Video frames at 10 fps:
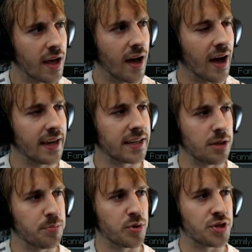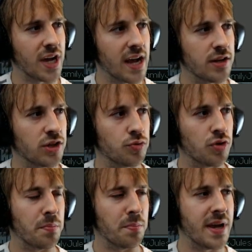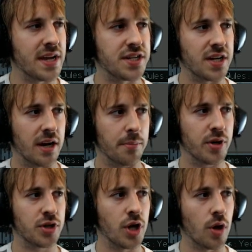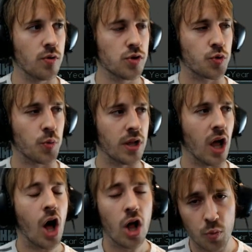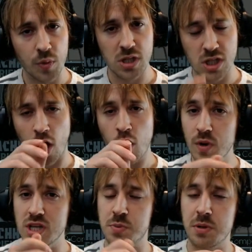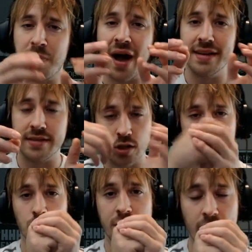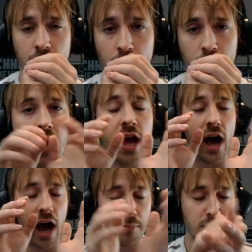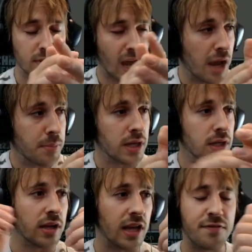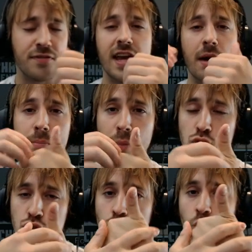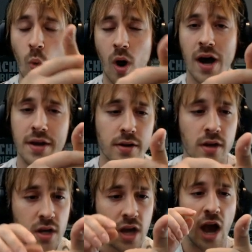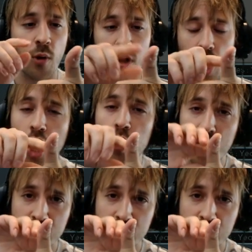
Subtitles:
I can put that into the meta, but those will always be binded together. I mean, if I am monster 1, I will always